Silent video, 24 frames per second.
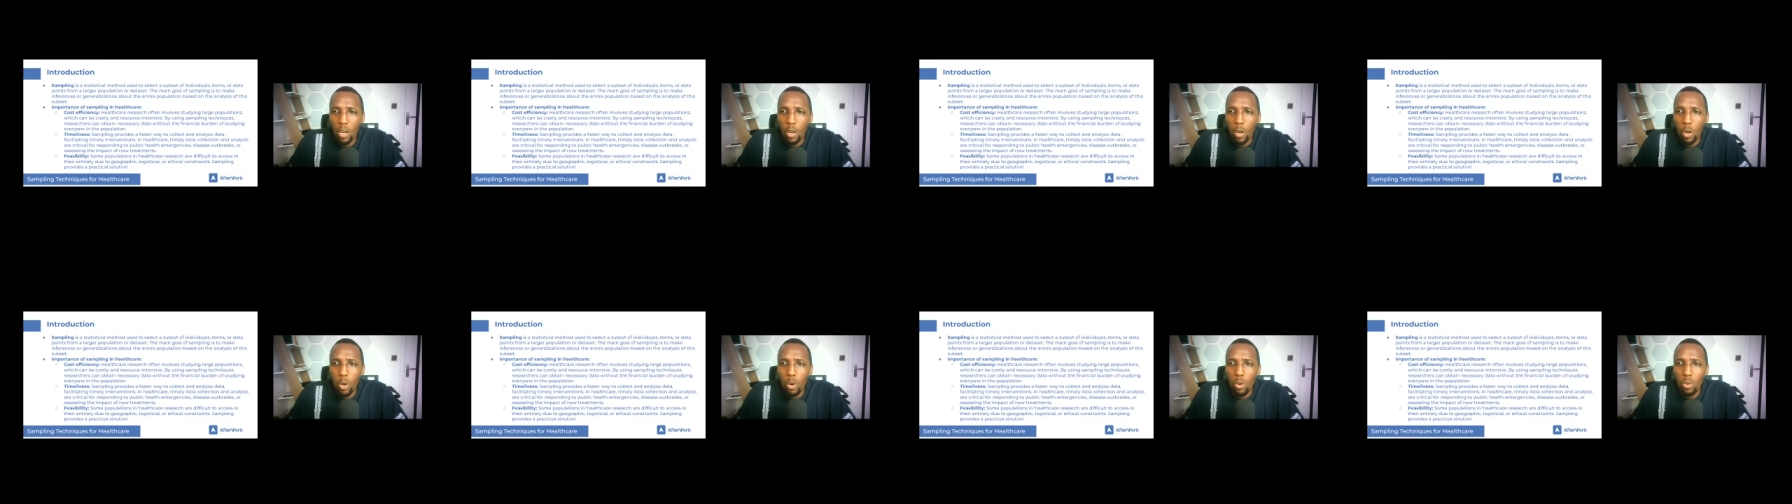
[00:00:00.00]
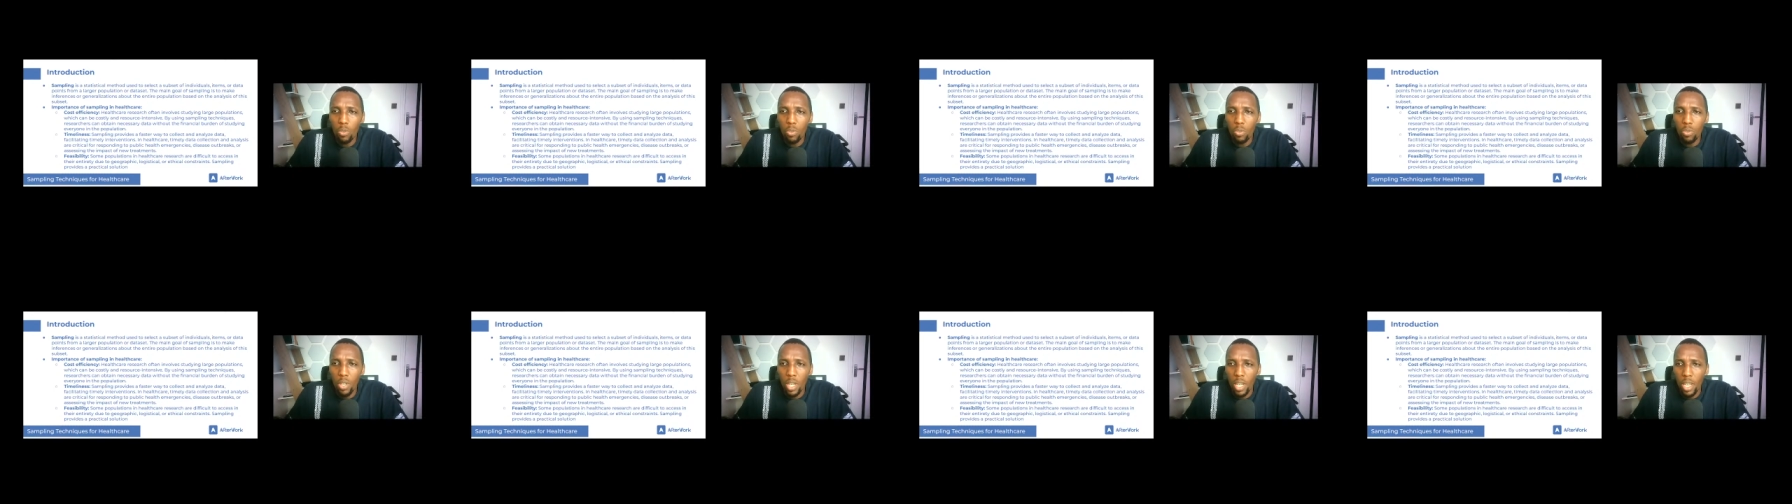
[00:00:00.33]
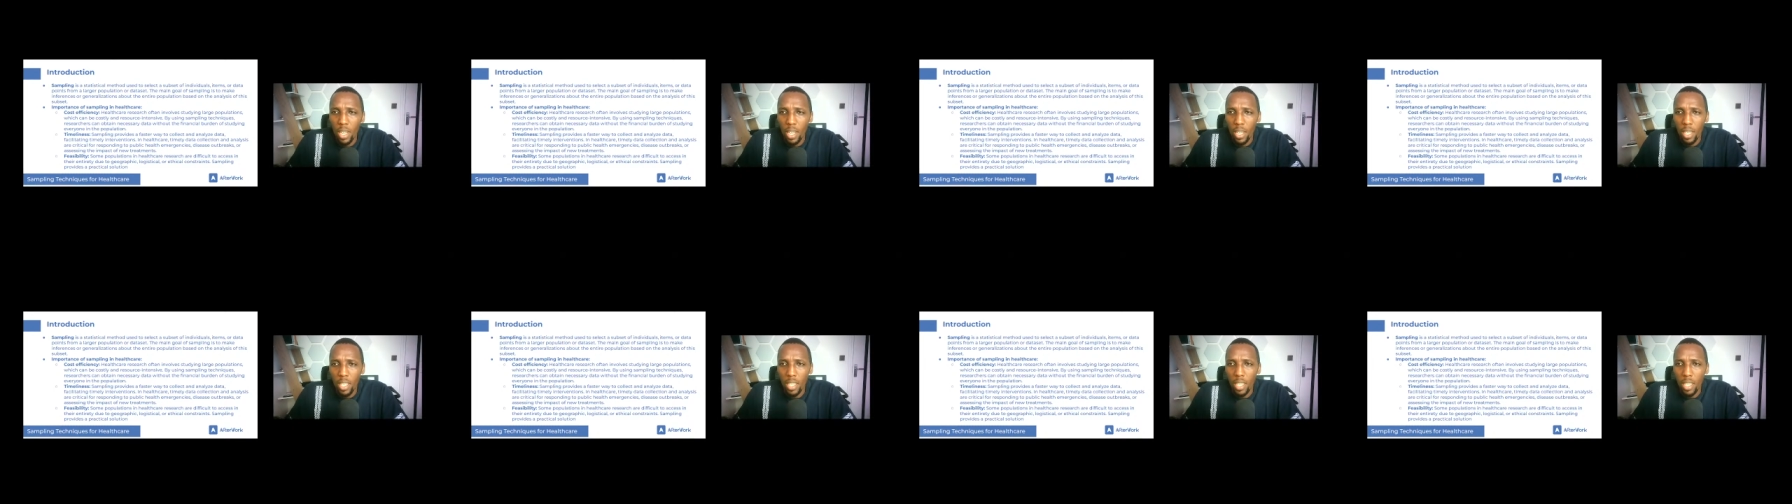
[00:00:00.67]
of
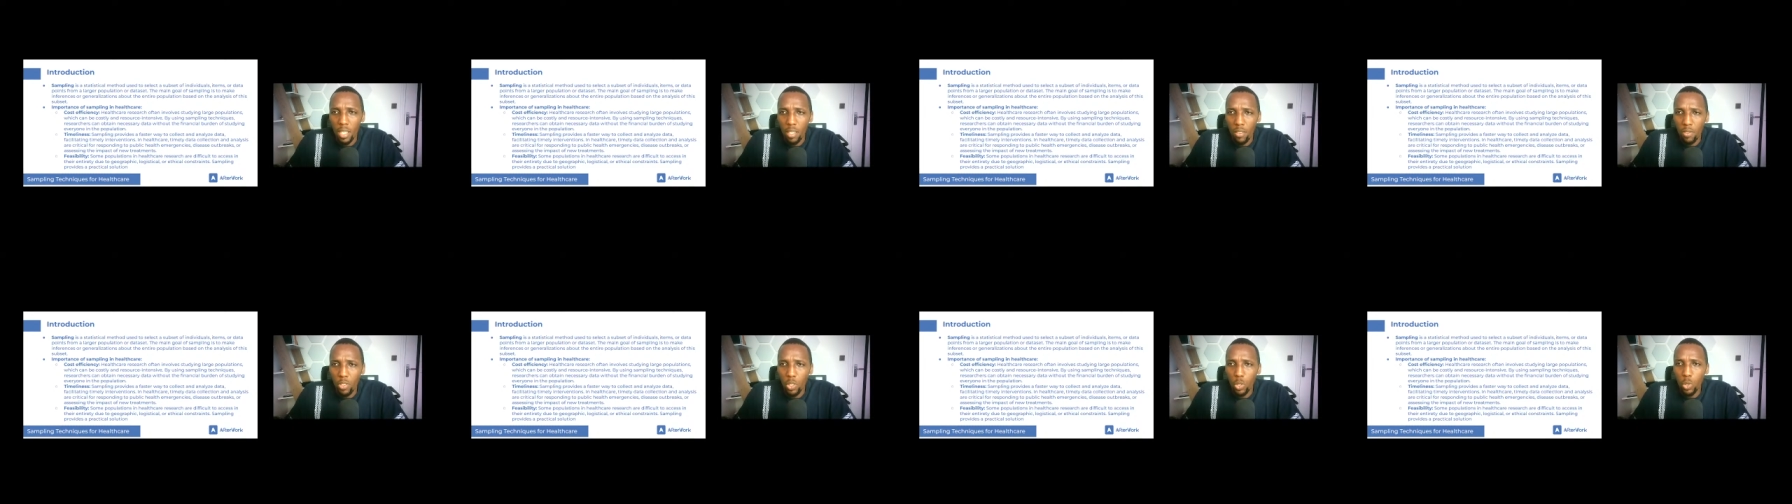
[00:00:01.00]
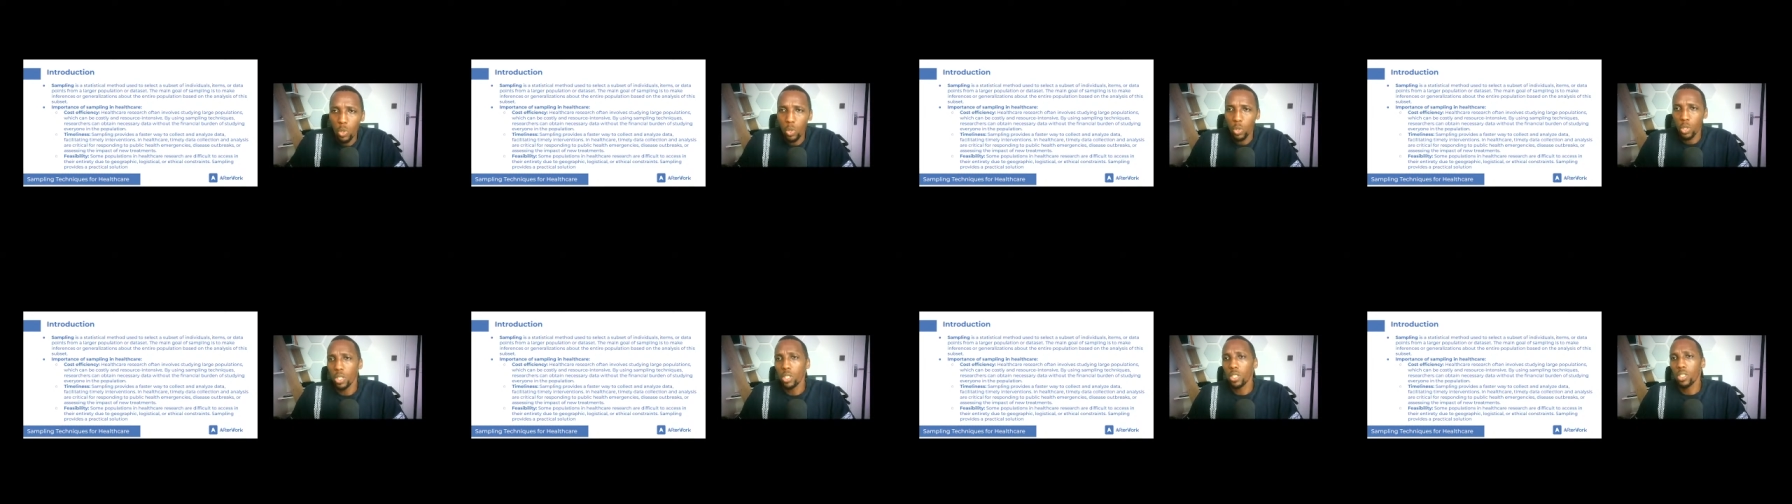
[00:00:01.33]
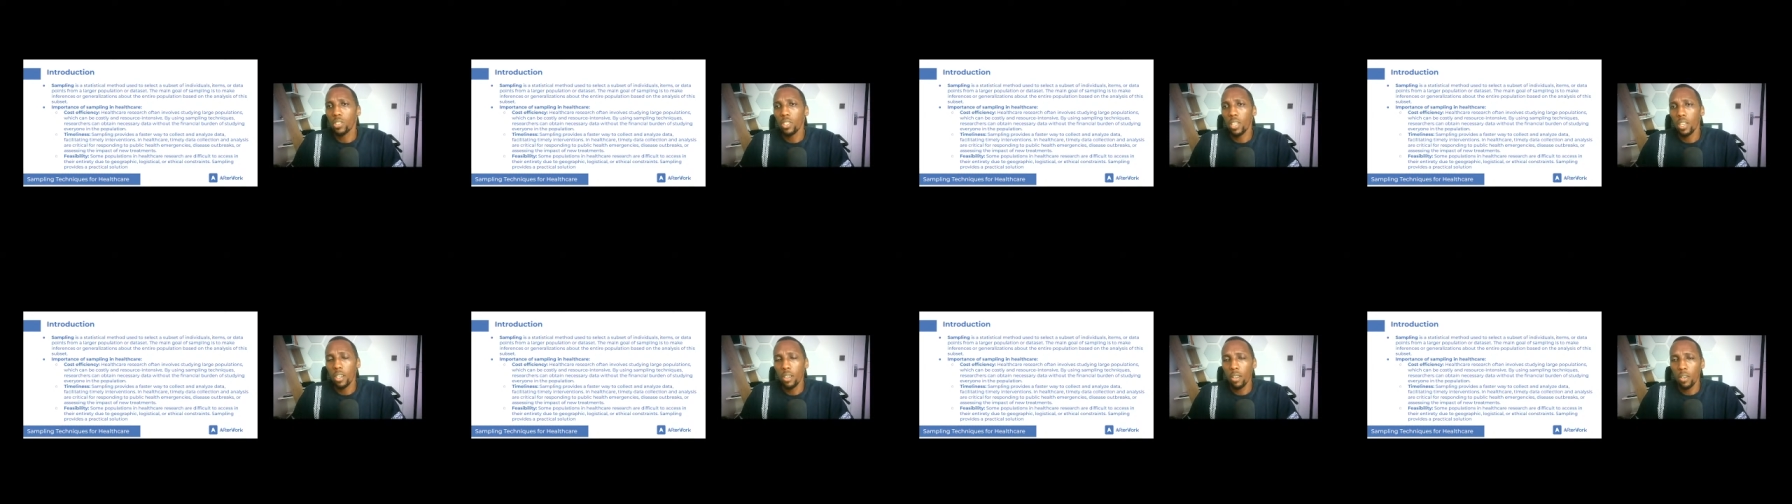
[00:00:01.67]

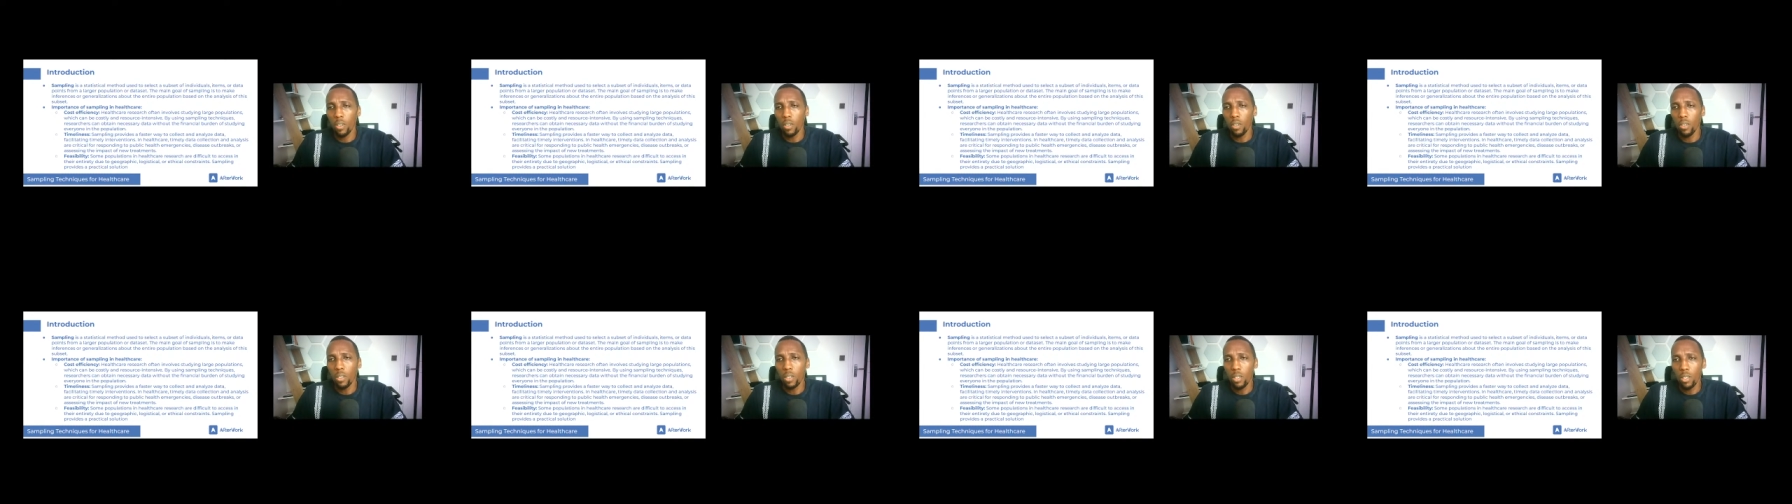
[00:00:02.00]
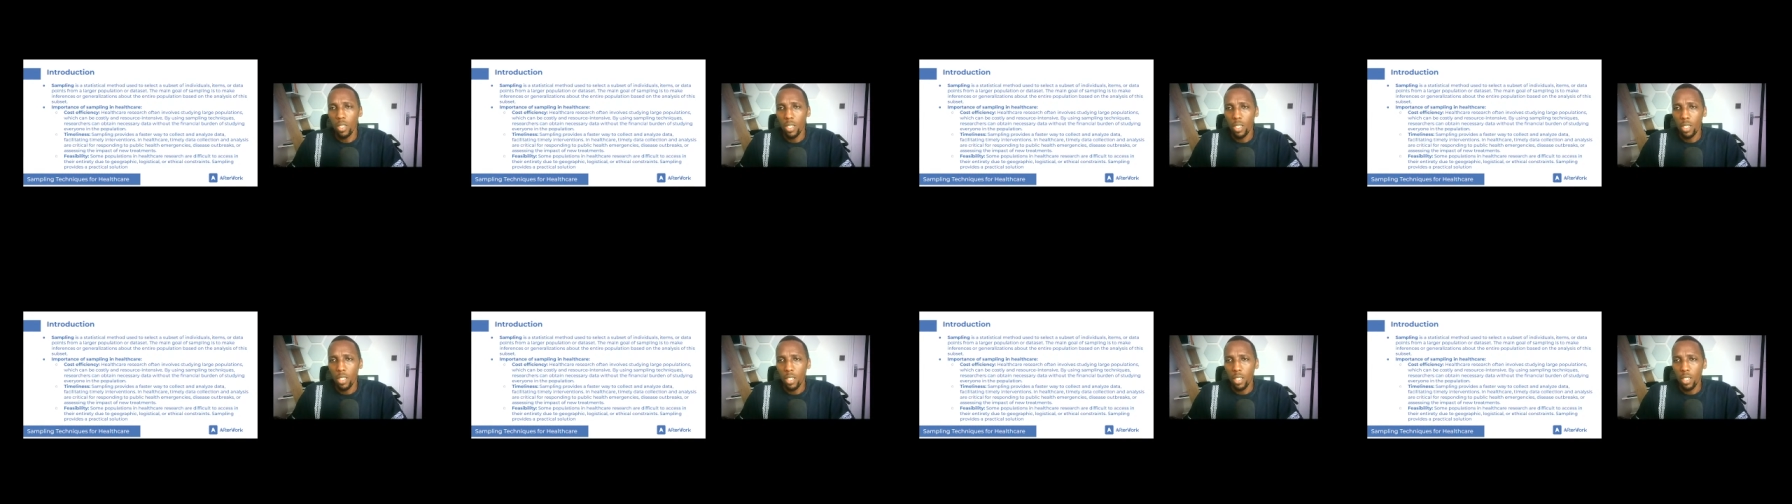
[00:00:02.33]
individuals or